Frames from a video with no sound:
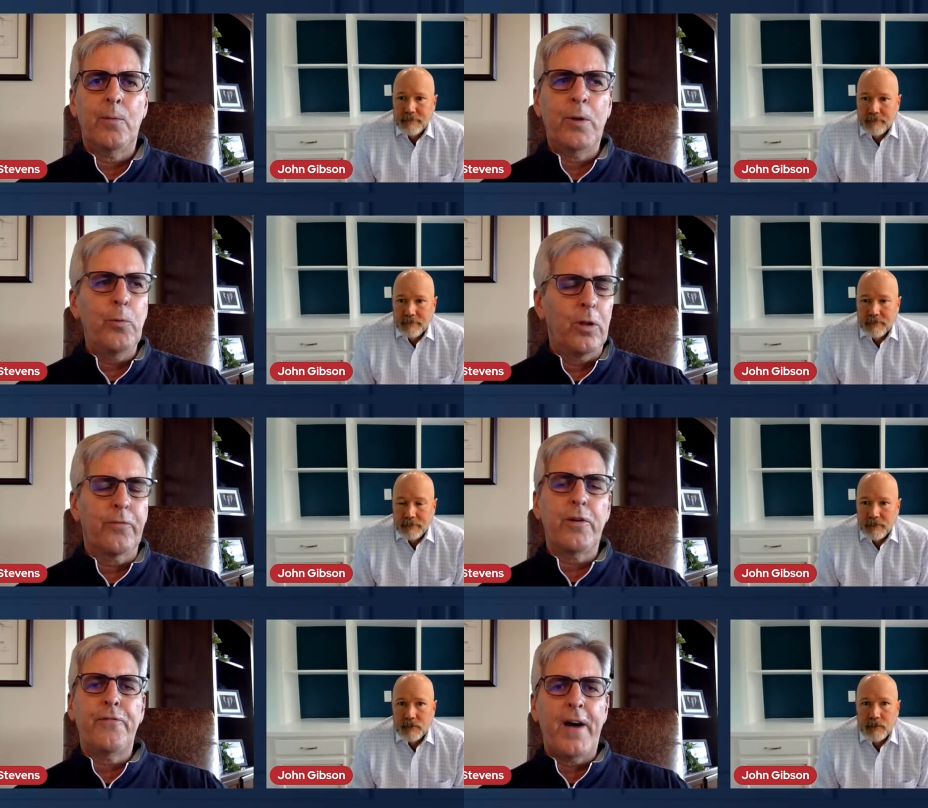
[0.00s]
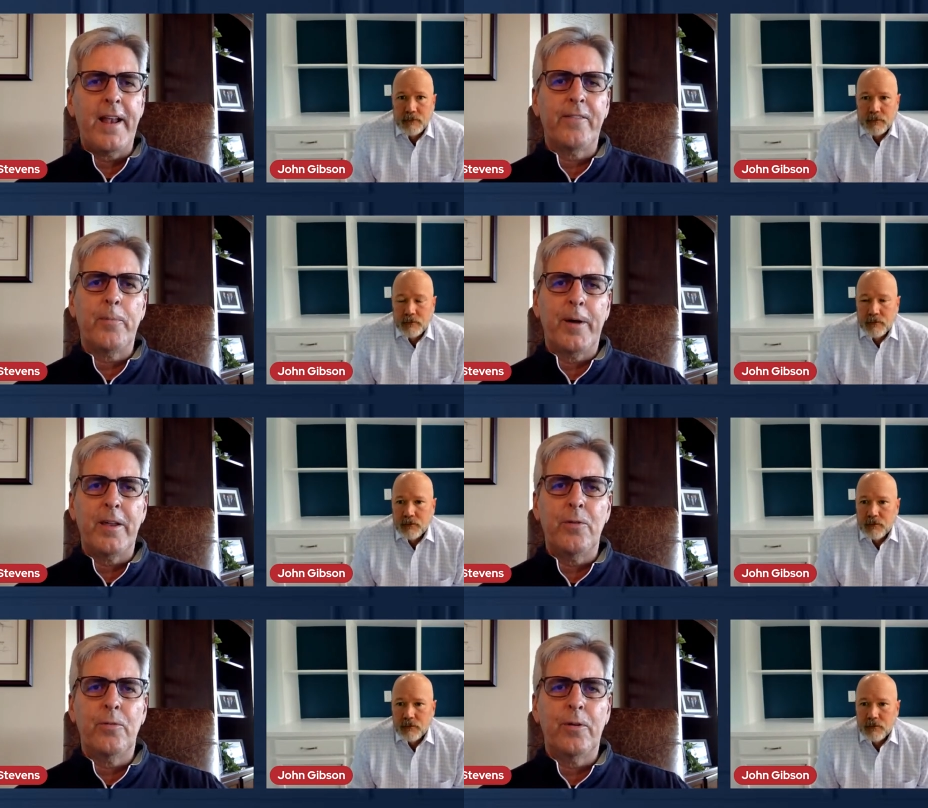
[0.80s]
Speaker 1: we will have refied
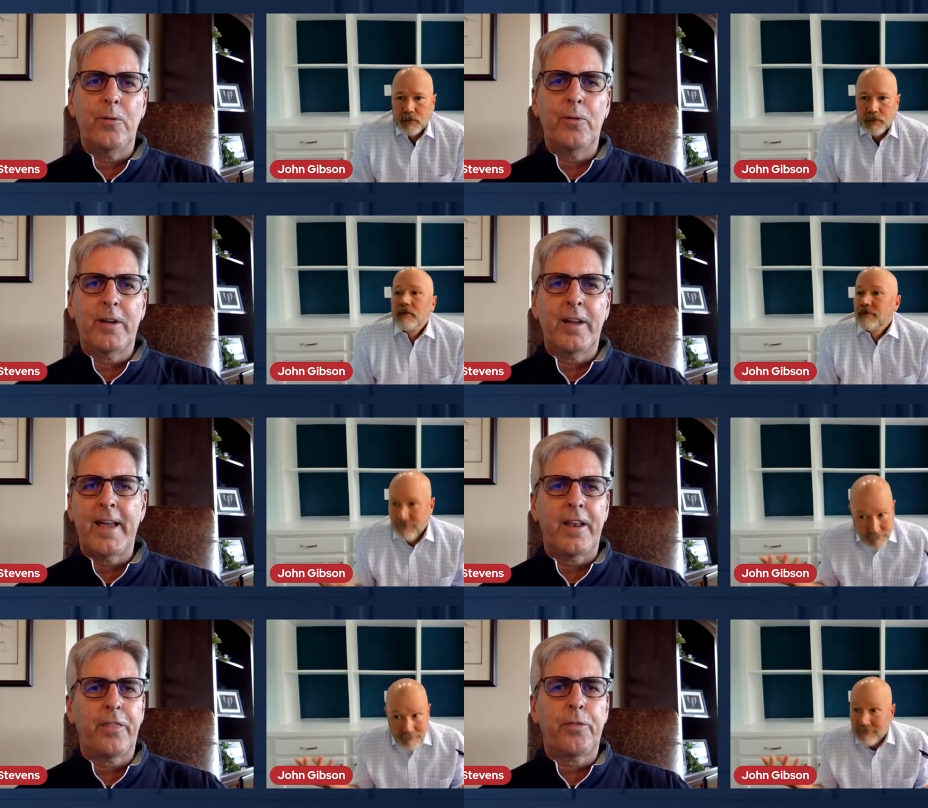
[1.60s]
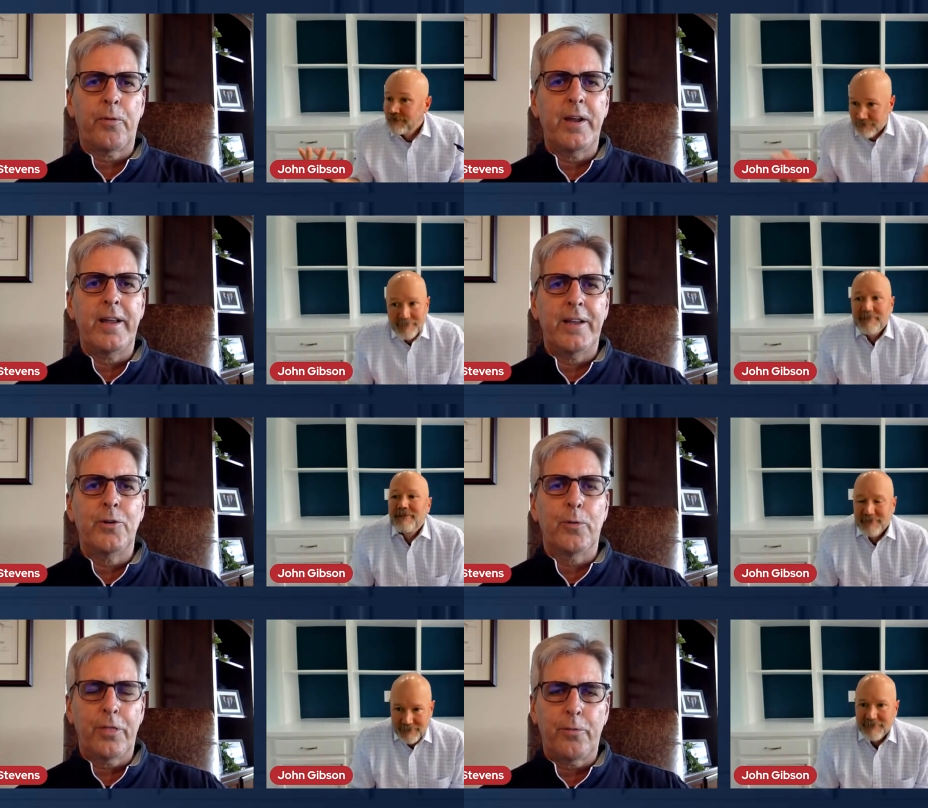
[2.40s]
everybody who, who, can get a three
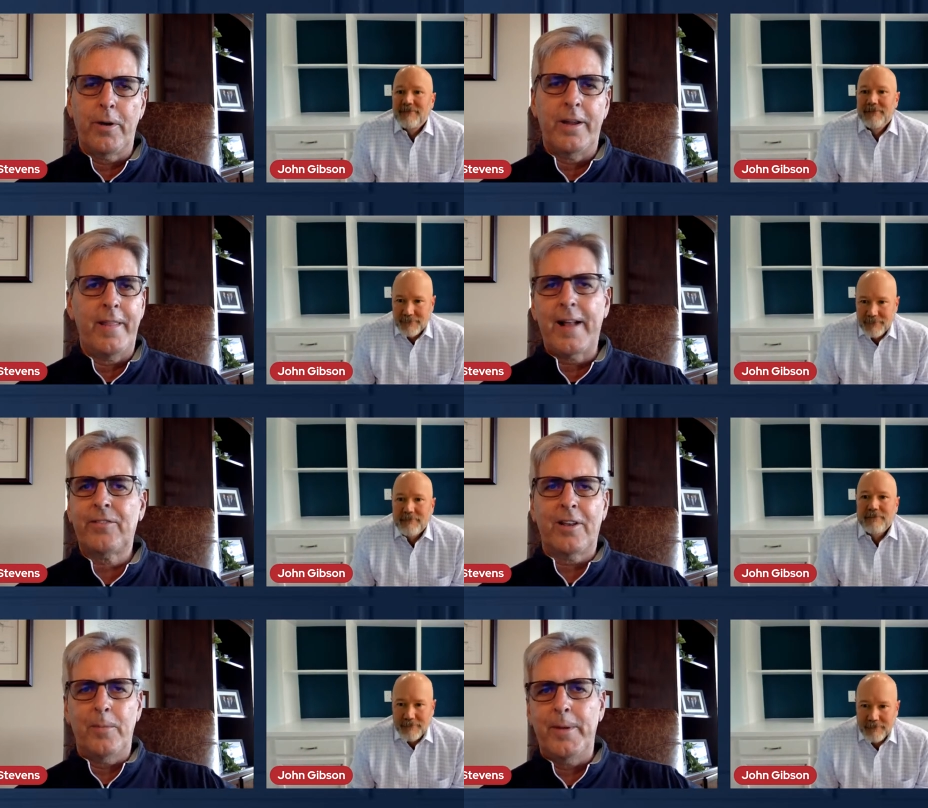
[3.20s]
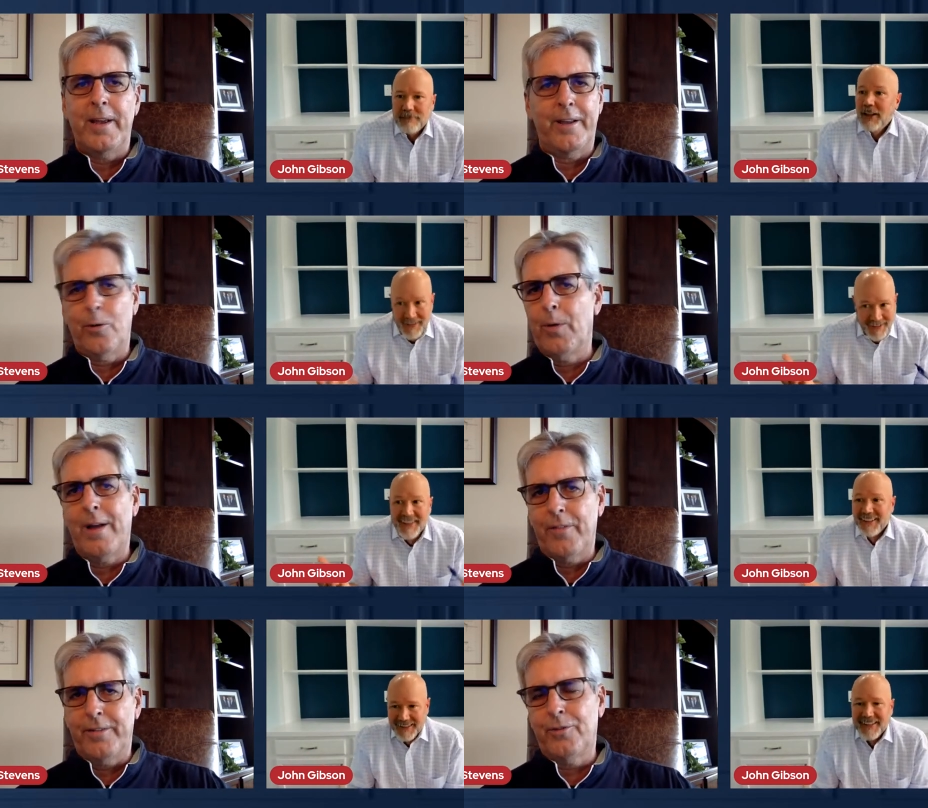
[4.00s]
into a three, and that's going to be it, or
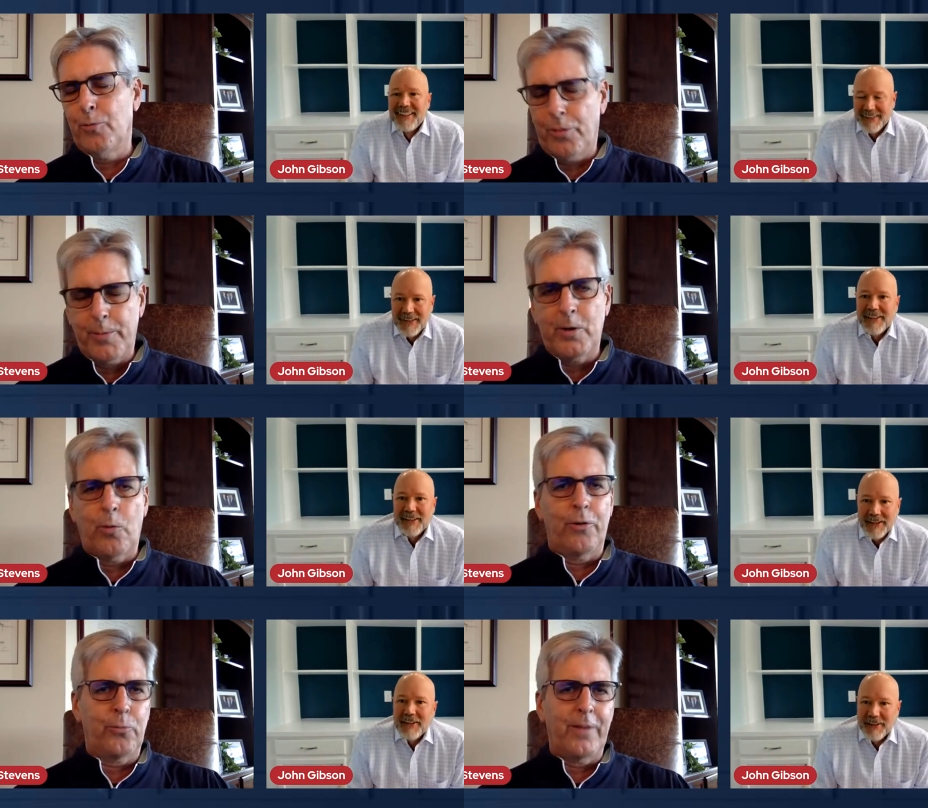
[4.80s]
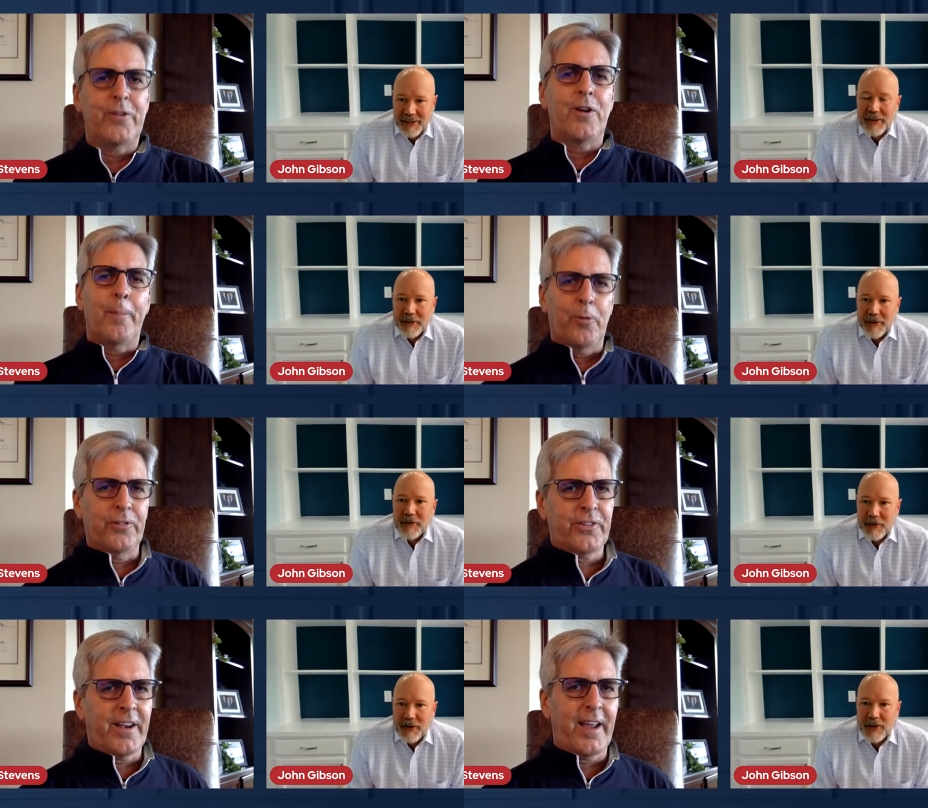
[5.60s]
whatever the two and three quarters, whatever your
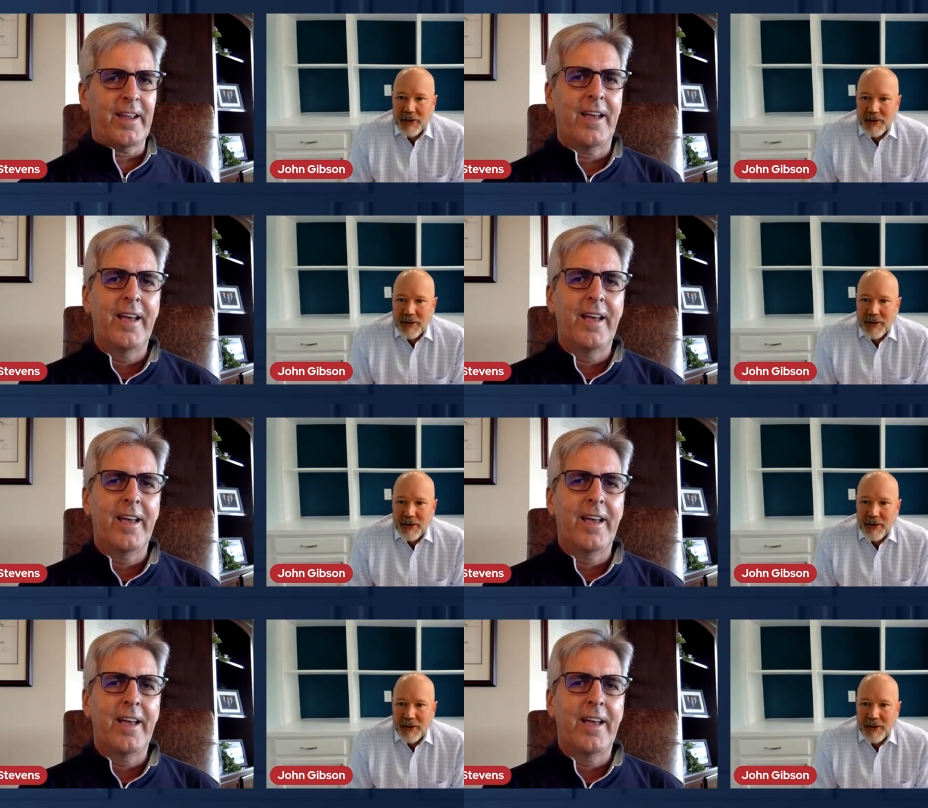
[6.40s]
number is today.